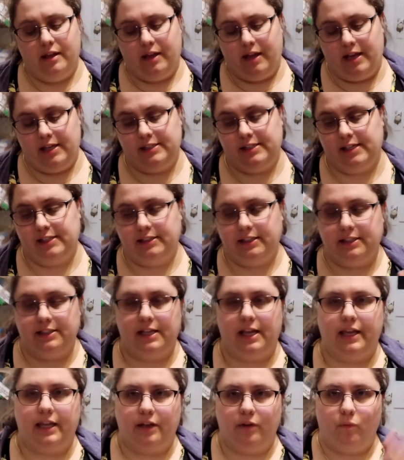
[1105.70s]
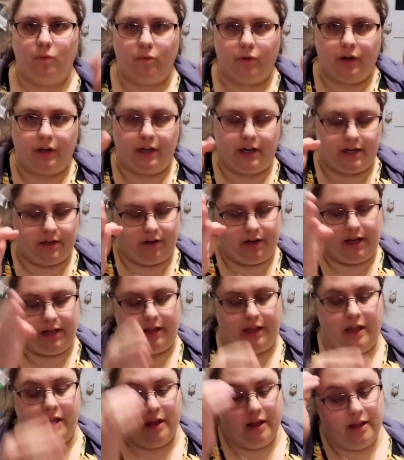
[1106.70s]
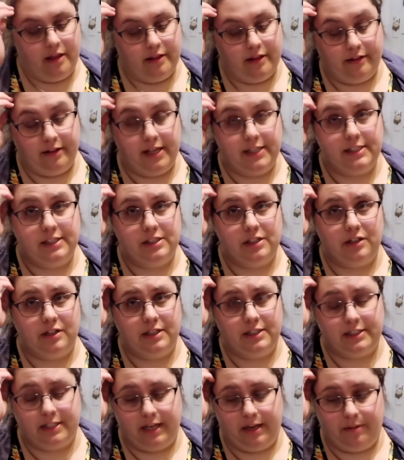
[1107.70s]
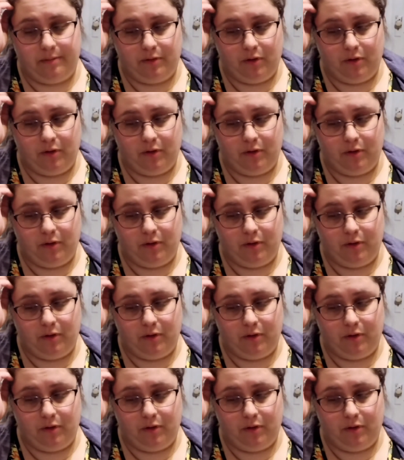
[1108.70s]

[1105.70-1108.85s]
it's nice because I can work on, the lessons are the same.